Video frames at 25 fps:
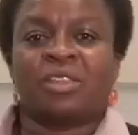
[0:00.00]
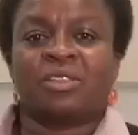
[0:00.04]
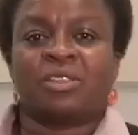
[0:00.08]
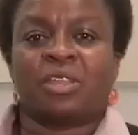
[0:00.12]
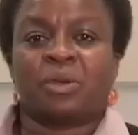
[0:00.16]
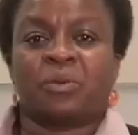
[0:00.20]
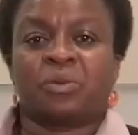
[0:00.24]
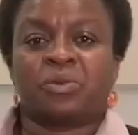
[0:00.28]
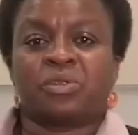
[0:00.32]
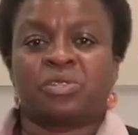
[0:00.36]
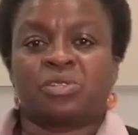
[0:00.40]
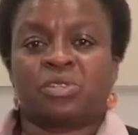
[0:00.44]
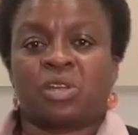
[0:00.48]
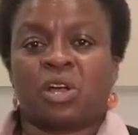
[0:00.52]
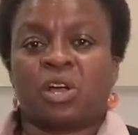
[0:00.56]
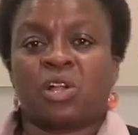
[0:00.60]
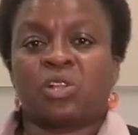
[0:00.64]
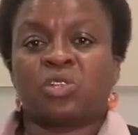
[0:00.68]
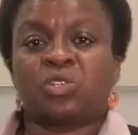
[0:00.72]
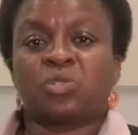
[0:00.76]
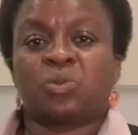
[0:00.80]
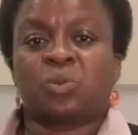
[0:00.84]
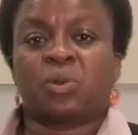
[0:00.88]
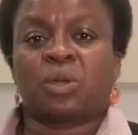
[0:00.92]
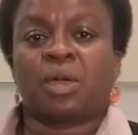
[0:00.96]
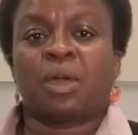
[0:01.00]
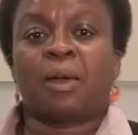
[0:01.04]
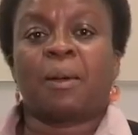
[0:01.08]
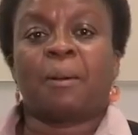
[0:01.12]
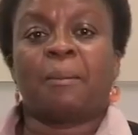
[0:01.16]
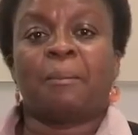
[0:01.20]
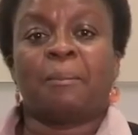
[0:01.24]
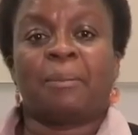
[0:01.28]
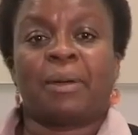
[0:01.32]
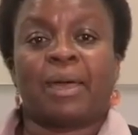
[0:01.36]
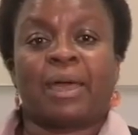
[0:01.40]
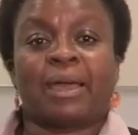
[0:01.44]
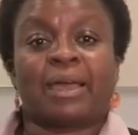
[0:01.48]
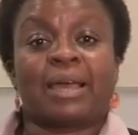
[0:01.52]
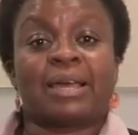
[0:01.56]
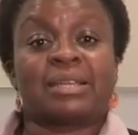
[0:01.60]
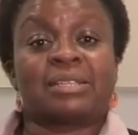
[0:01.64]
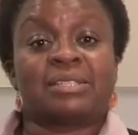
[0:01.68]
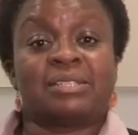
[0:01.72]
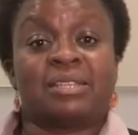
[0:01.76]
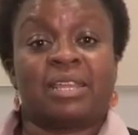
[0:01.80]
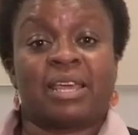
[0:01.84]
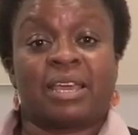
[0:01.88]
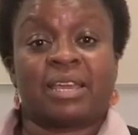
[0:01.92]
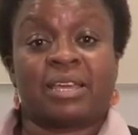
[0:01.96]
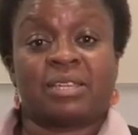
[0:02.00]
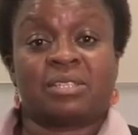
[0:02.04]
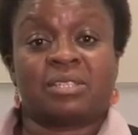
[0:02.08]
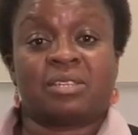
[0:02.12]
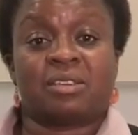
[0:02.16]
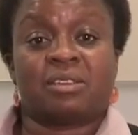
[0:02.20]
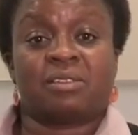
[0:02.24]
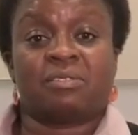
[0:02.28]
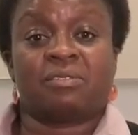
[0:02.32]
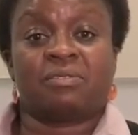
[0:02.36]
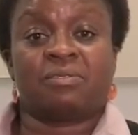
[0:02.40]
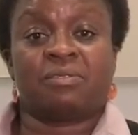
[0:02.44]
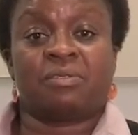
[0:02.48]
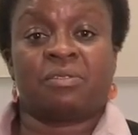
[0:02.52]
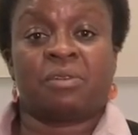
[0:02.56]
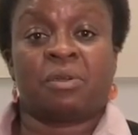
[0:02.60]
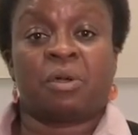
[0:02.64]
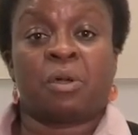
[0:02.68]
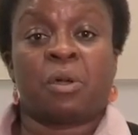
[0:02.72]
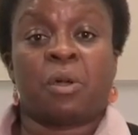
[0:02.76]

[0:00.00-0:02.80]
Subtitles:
The results will come back as negative,